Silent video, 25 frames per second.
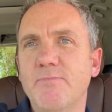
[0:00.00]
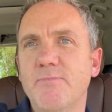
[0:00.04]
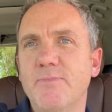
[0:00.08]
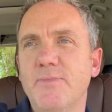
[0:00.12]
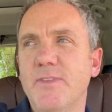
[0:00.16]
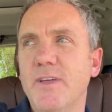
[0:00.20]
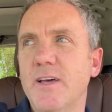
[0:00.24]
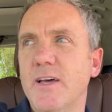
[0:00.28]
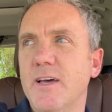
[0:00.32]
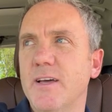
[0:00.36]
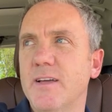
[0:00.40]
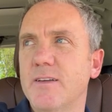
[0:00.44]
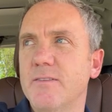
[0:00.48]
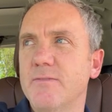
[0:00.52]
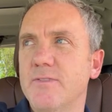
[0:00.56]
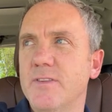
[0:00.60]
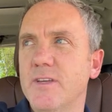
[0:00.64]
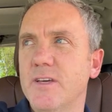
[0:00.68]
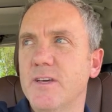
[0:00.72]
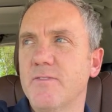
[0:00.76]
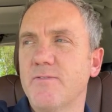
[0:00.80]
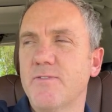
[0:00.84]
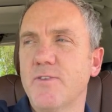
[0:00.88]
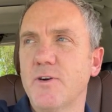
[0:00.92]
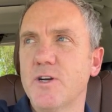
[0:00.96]

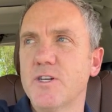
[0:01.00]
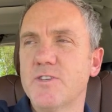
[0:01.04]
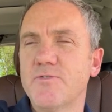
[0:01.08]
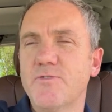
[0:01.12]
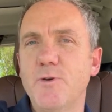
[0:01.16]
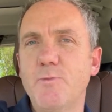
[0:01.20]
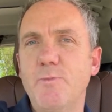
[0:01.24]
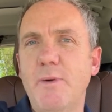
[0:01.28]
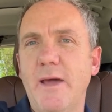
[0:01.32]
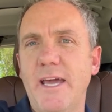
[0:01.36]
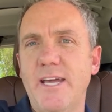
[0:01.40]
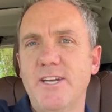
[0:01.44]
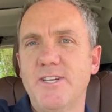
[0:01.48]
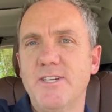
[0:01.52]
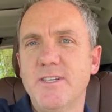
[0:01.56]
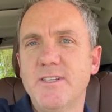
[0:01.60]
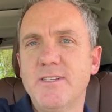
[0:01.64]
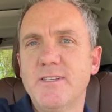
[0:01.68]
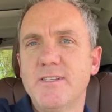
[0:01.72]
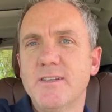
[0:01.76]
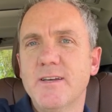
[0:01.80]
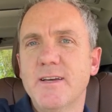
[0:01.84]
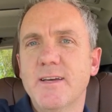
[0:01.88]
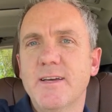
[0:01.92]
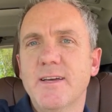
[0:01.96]
the first few
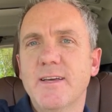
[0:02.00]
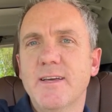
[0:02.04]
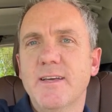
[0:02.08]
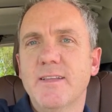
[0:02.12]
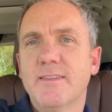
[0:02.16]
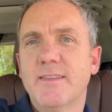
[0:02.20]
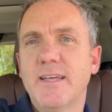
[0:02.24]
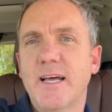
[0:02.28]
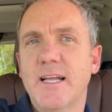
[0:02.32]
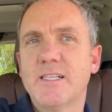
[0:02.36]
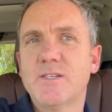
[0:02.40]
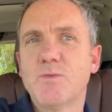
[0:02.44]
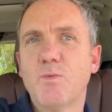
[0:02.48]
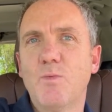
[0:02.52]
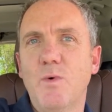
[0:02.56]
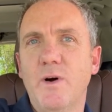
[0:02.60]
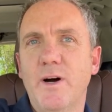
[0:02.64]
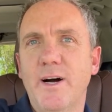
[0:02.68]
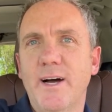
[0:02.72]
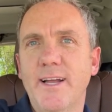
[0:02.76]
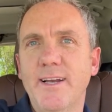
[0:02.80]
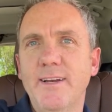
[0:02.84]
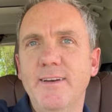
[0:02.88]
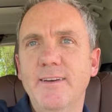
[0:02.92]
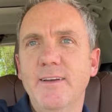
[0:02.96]
pages. That's
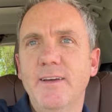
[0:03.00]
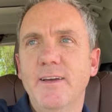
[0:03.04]
one.